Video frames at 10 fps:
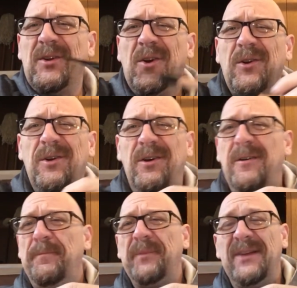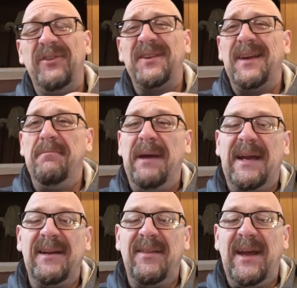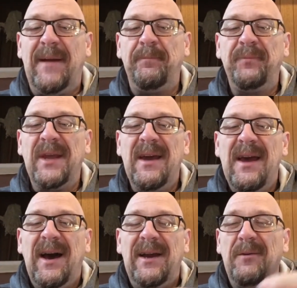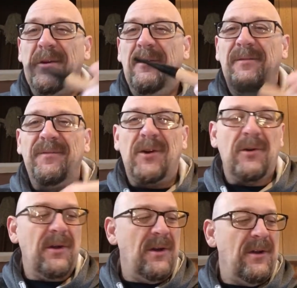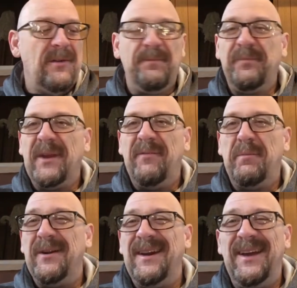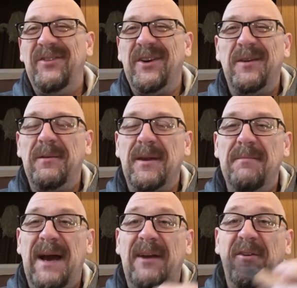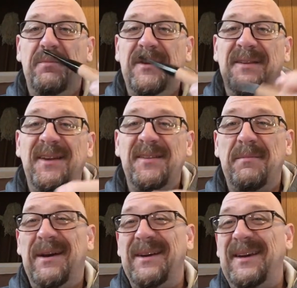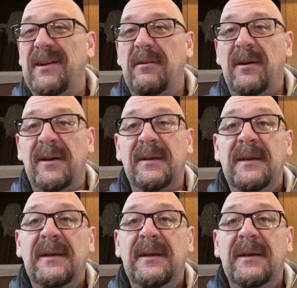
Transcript: out of Carter Hall and just getting back into that. I don't know if Carter Hall, if putting age on it really matters, but this has about a year on it.